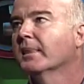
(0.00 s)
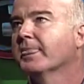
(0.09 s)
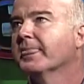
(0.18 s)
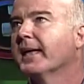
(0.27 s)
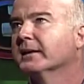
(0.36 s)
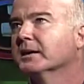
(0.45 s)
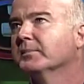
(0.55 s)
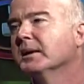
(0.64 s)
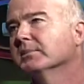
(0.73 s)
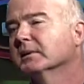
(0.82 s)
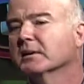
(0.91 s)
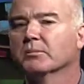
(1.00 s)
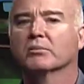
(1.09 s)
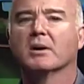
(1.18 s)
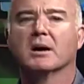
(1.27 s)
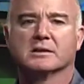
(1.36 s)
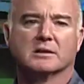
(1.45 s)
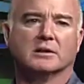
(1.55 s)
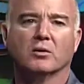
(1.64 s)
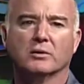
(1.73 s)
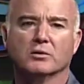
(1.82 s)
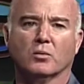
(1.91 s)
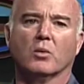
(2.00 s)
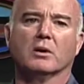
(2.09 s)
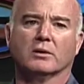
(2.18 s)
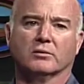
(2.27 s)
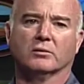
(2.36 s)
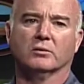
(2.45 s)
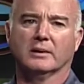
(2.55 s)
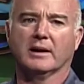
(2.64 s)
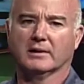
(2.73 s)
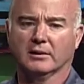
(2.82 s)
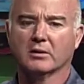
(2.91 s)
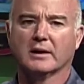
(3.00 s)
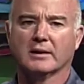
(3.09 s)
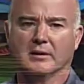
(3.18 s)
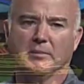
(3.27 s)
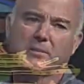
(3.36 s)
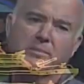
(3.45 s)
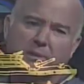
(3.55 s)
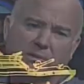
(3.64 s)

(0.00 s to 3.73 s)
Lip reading: that the people in the Bronx can always walk through and look at them, and people